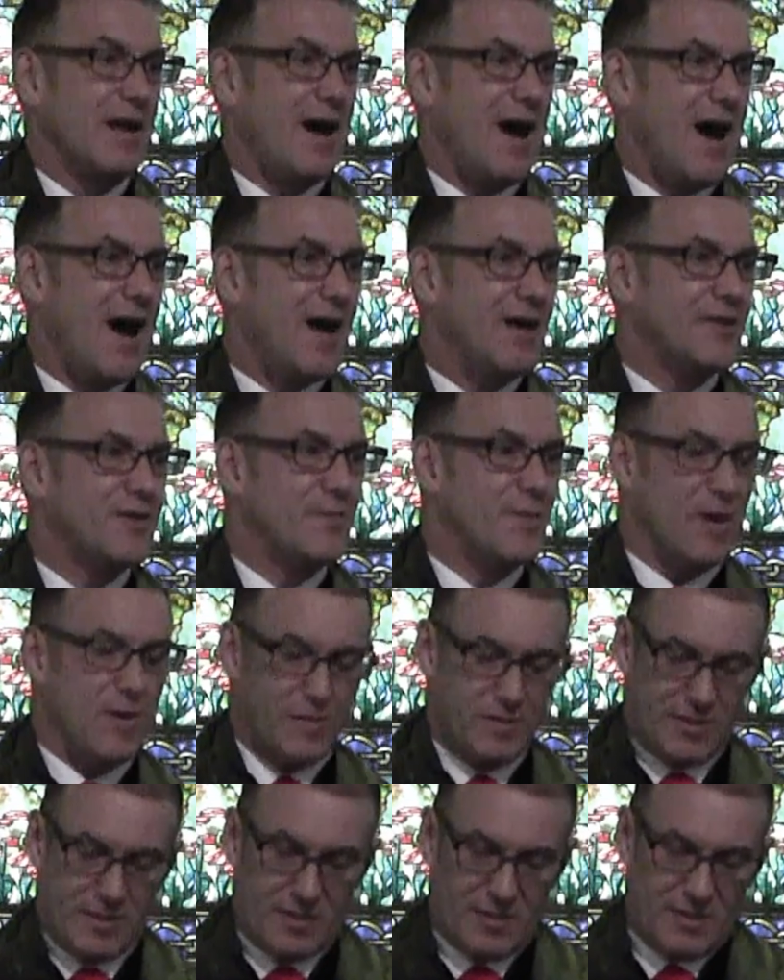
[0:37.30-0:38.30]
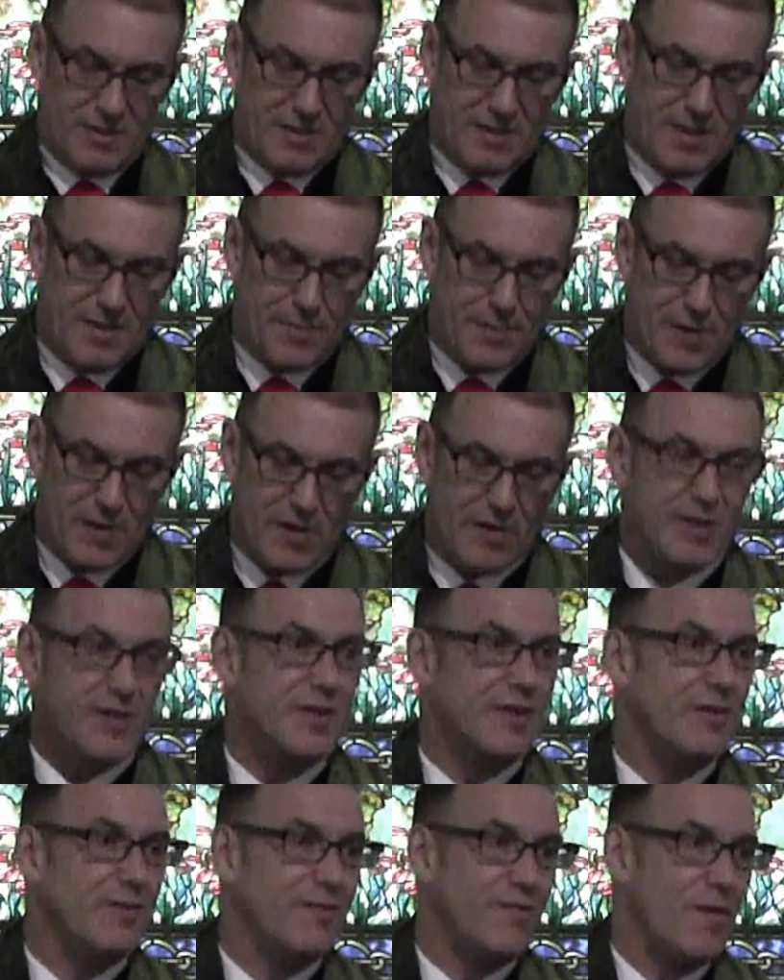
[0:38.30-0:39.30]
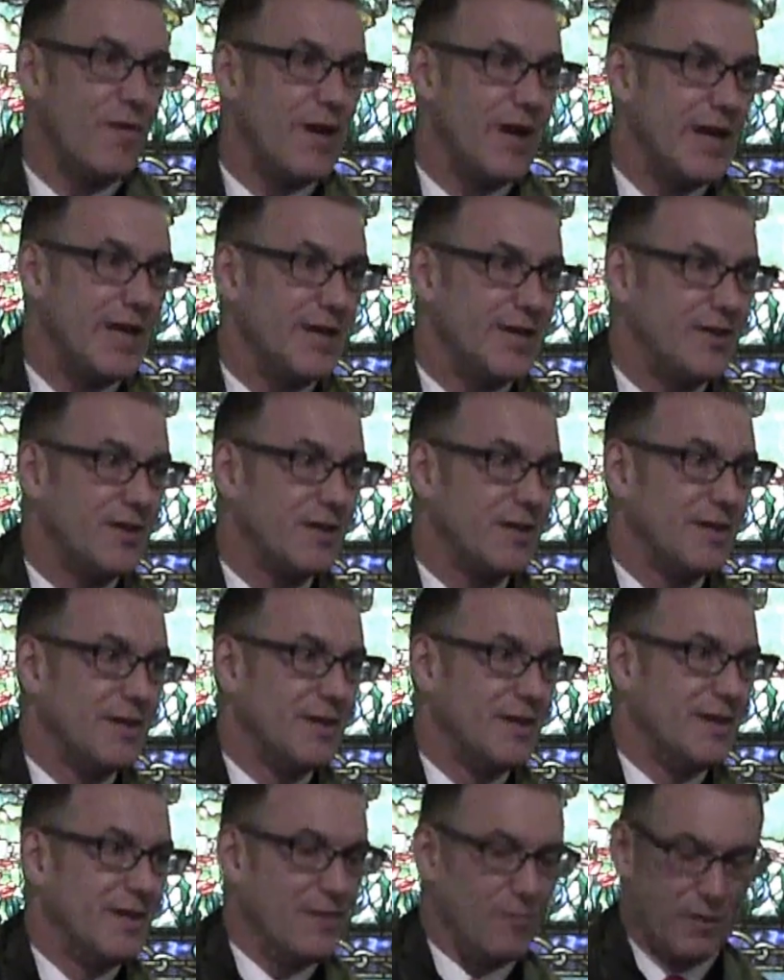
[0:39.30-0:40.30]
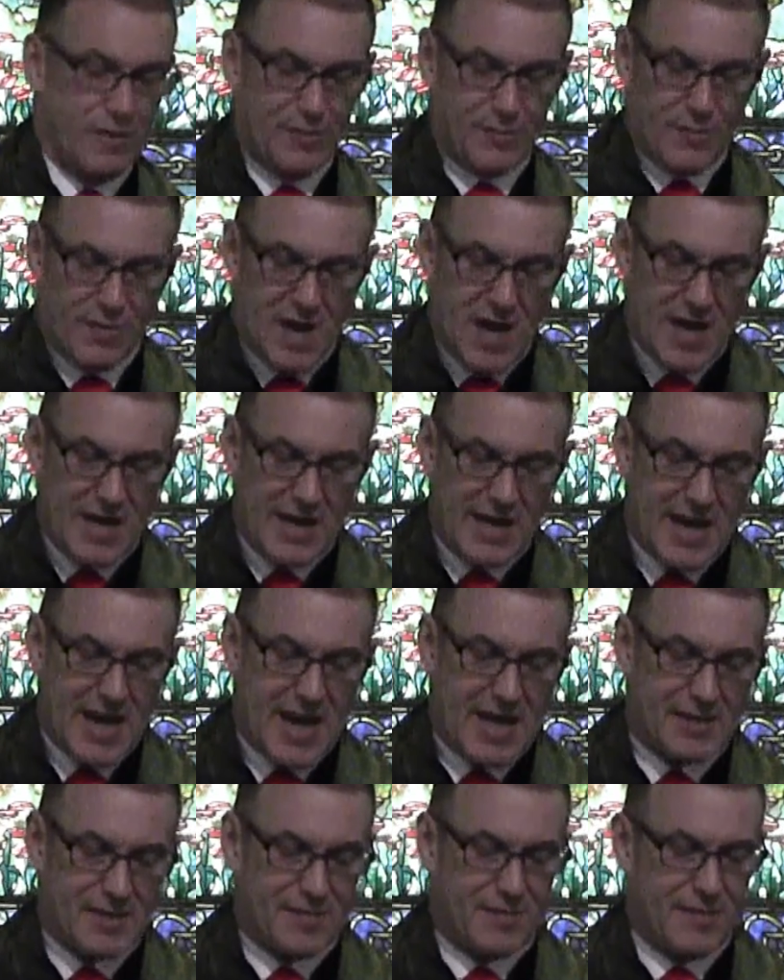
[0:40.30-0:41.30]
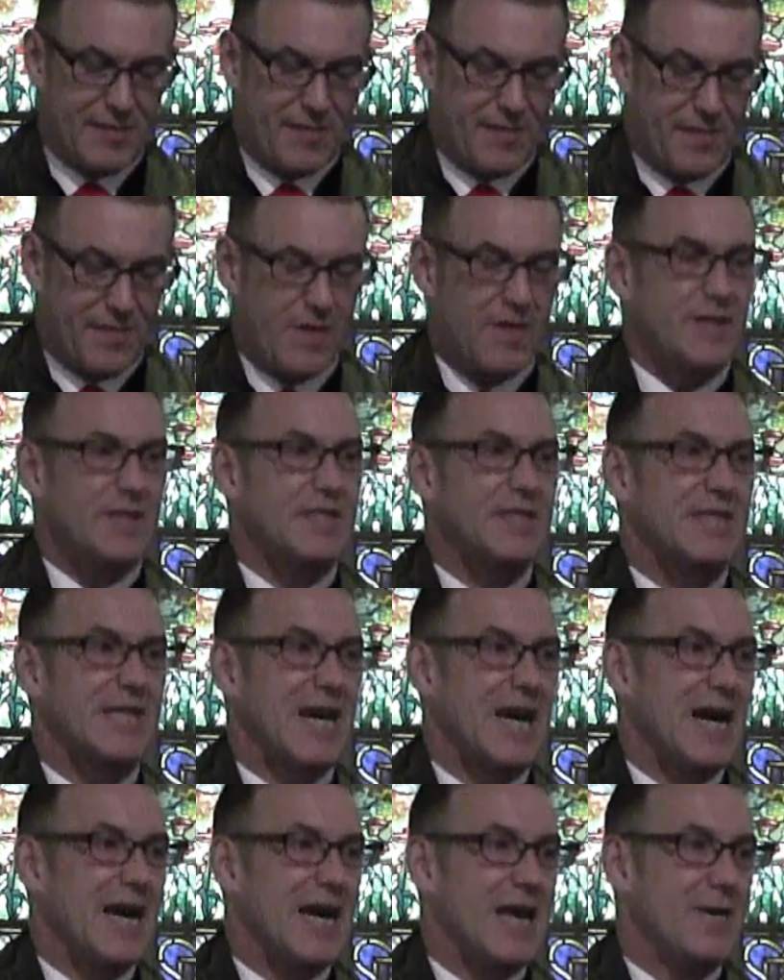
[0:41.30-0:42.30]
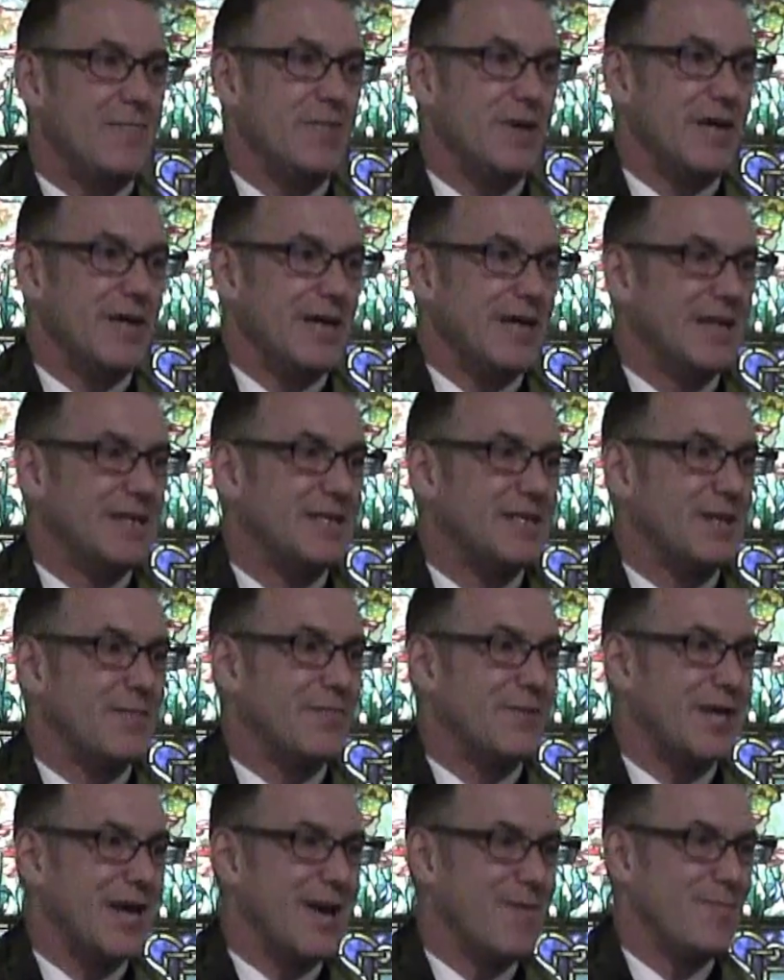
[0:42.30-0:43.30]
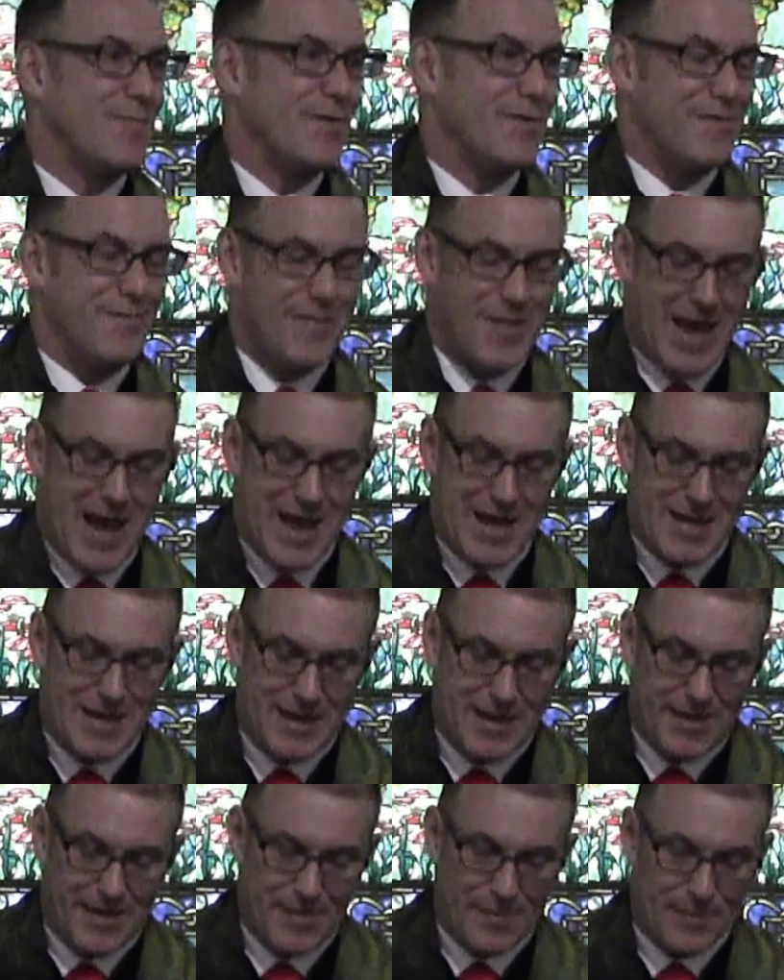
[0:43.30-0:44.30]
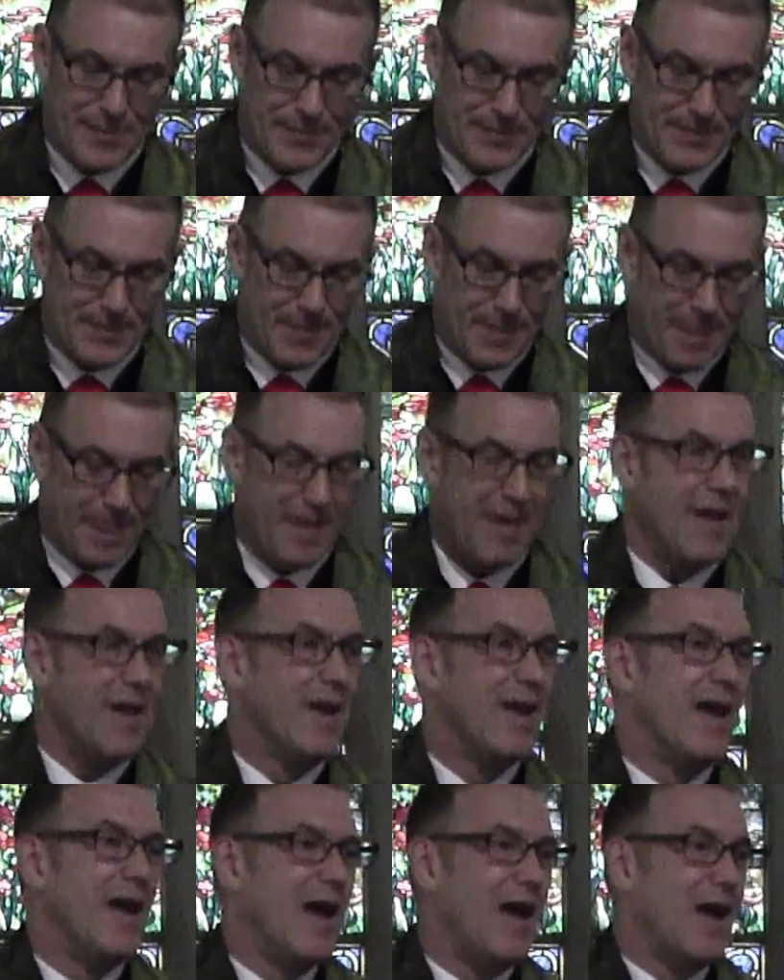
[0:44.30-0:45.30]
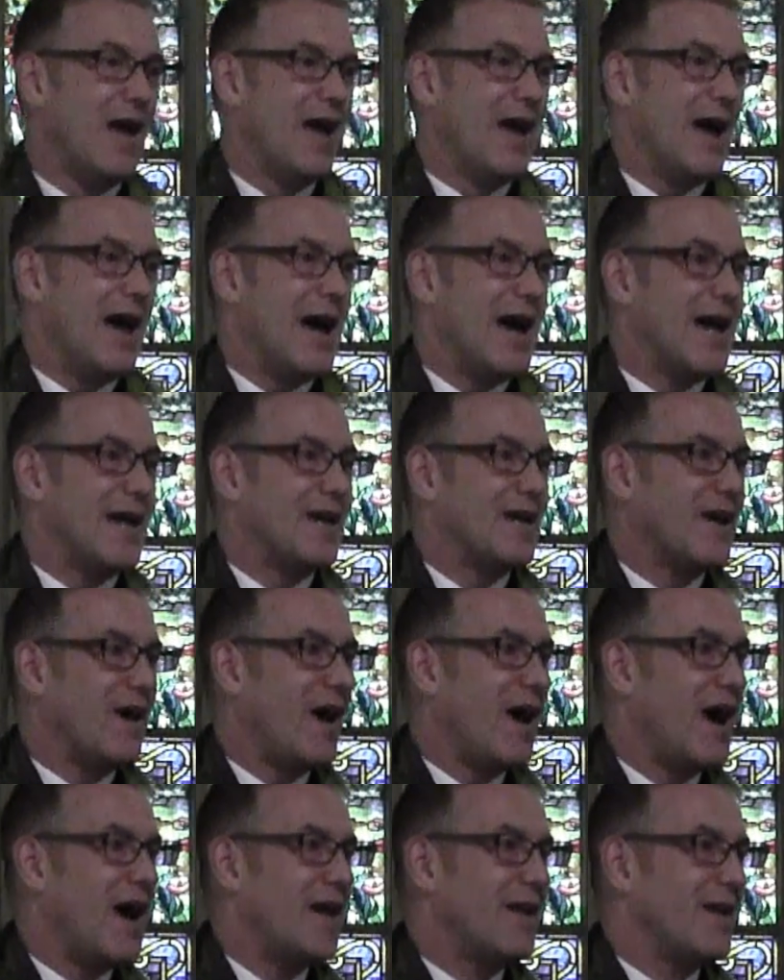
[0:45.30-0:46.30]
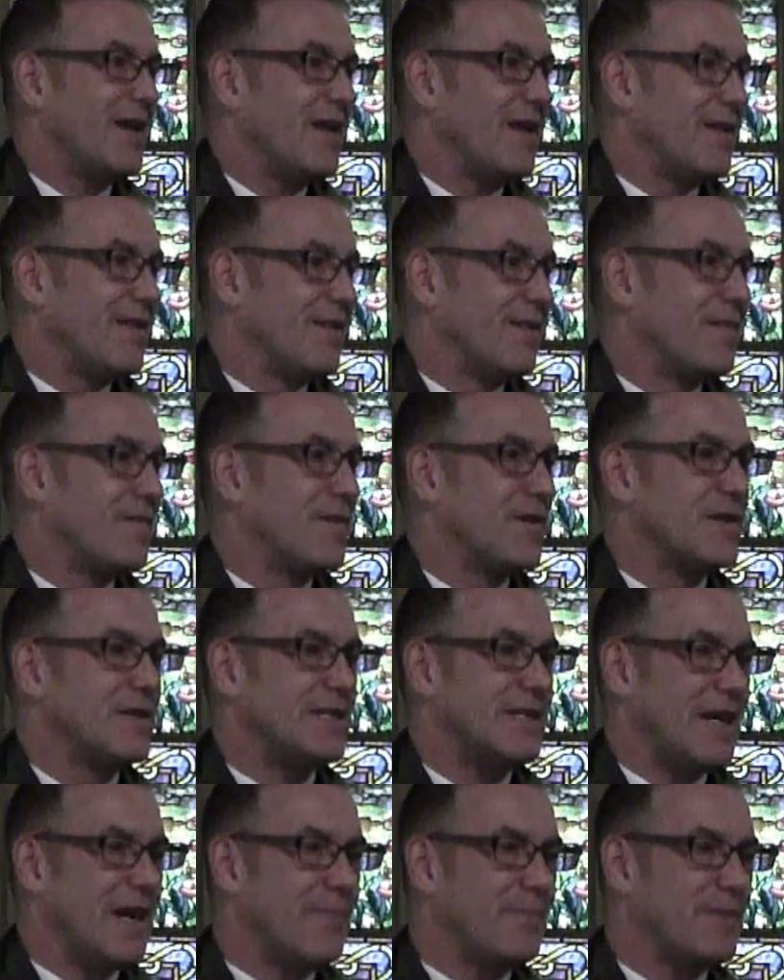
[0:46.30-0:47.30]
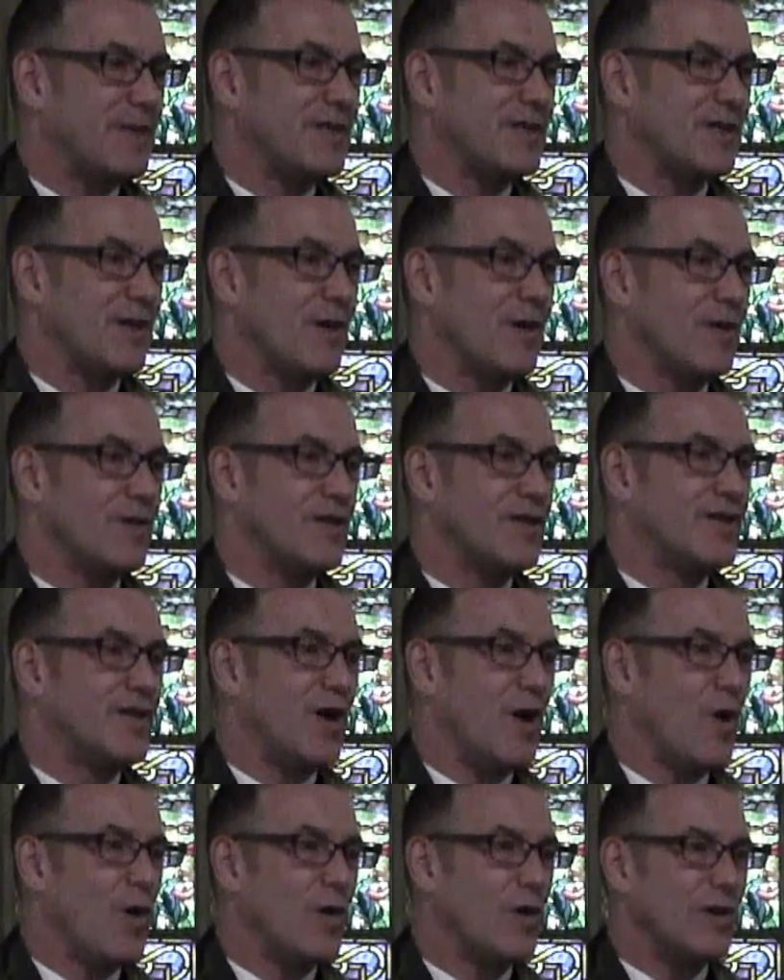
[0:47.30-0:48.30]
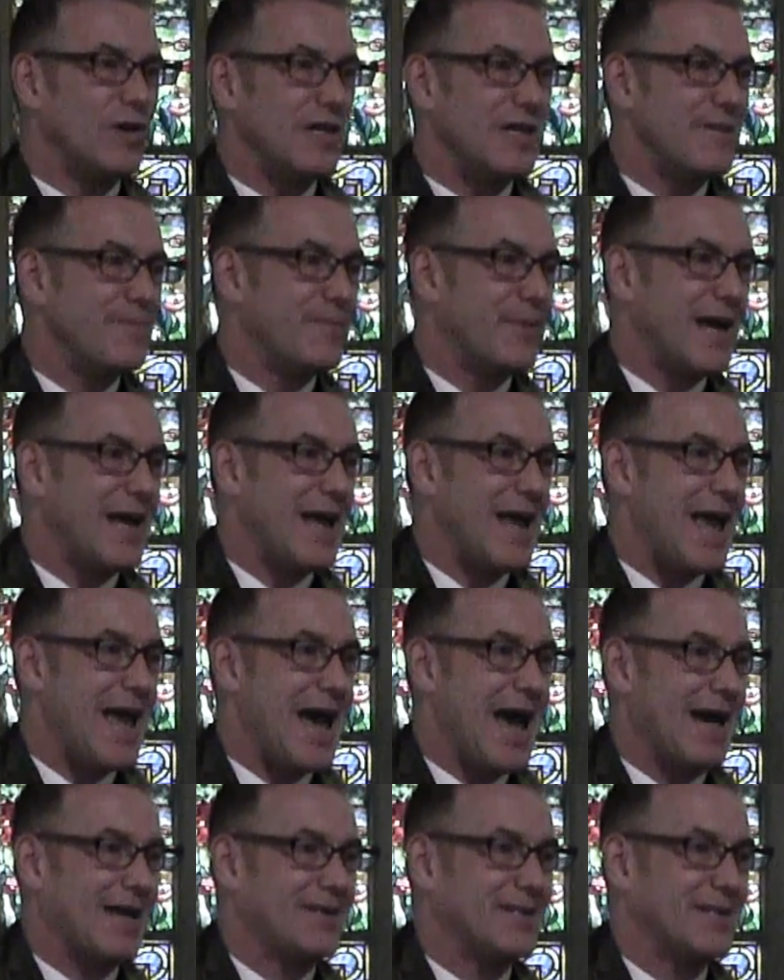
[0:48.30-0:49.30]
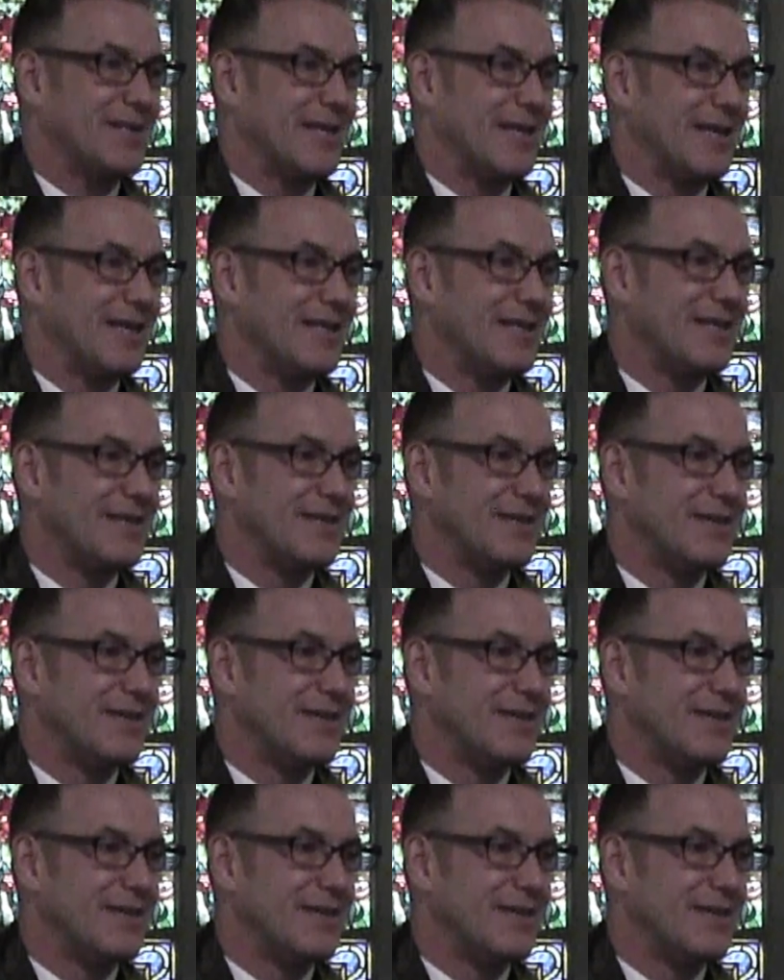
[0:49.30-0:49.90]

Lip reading: Cosmos, A Personal Voyage, was broadcast for the first time in September of that year. I caught the first episode totally by accident,